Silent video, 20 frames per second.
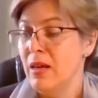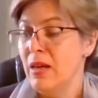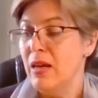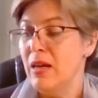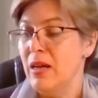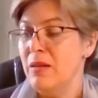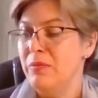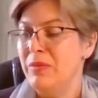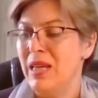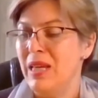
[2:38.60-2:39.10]

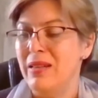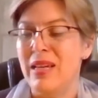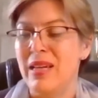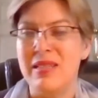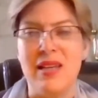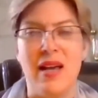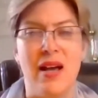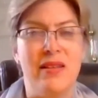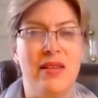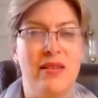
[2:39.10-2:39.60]
Then
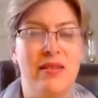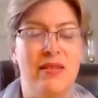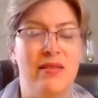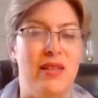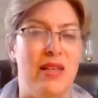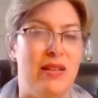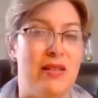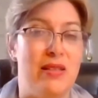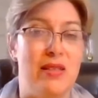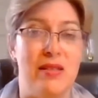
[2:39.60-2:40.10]
there's other
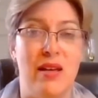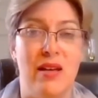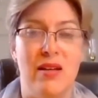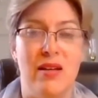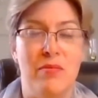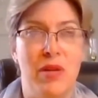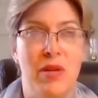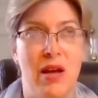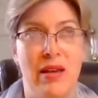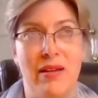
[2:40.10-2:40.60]
things
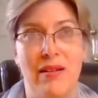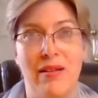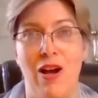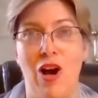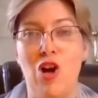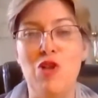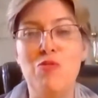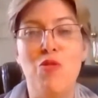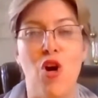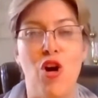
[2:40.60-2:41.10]
like
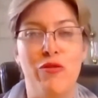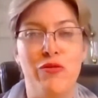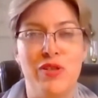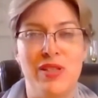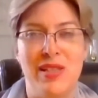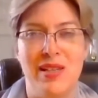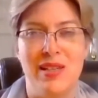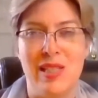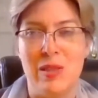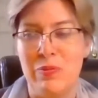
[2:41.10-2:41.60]
home
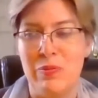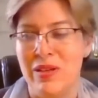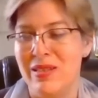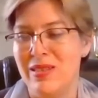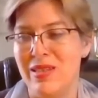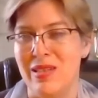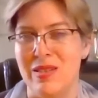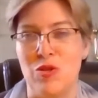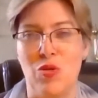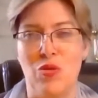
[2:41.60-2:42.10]
office
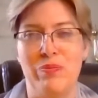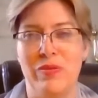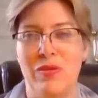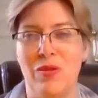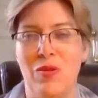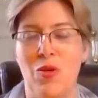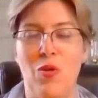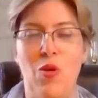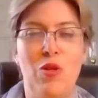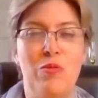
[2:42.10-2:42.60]
expenses.
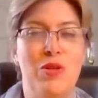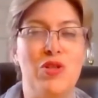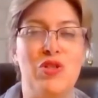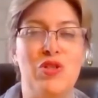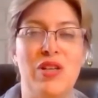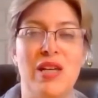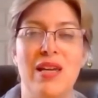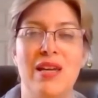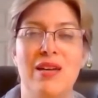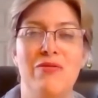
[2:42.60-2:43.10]

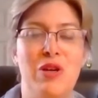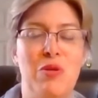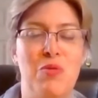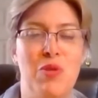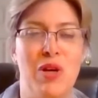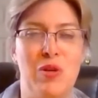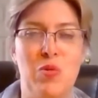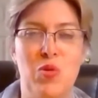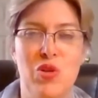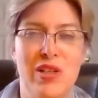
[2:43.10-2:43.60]
Almost
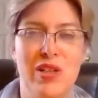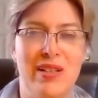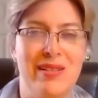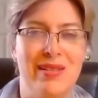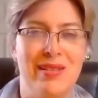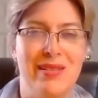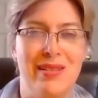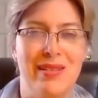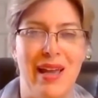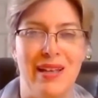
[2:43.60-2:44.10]
everyone worked
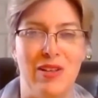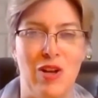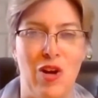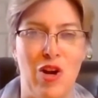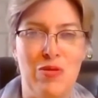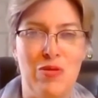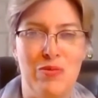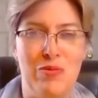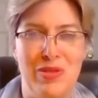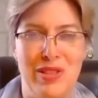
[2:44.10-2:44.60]
at
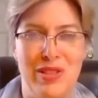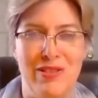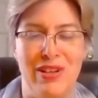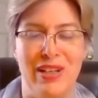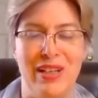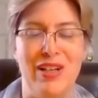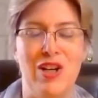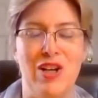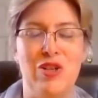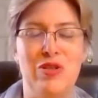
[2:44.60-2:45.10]
home
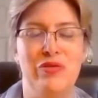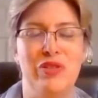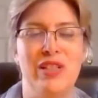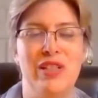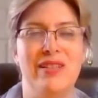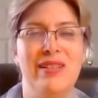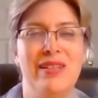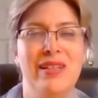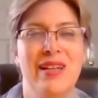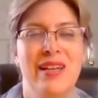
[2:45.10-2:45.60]
during
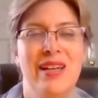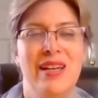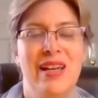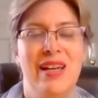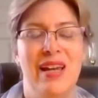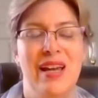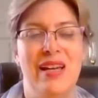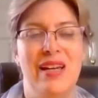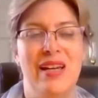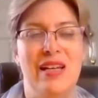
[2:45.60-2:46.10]
COVID.
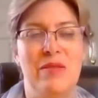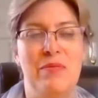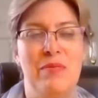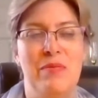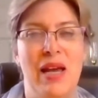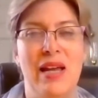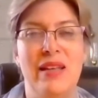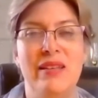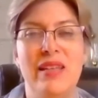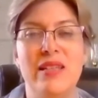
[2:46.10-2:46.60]

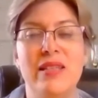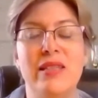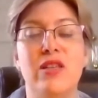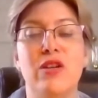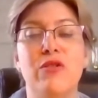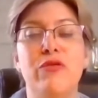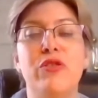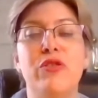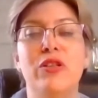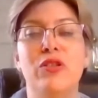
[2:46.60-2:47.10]
And there's
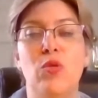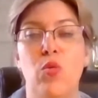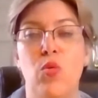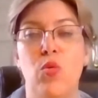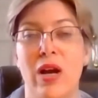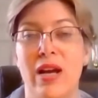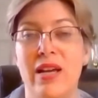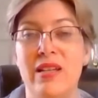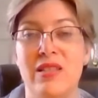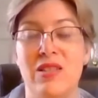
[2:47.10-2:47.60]
different
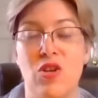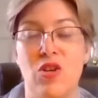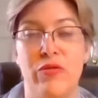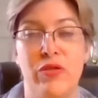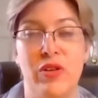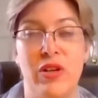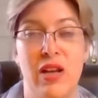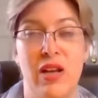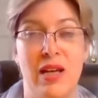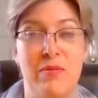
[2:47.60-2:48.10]
ways
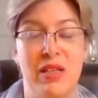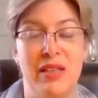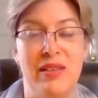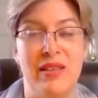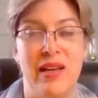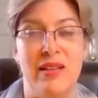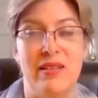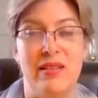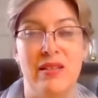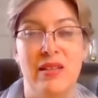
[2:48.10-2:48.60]
of claiming
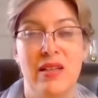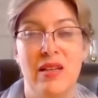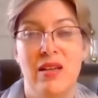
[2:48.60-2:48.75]
that.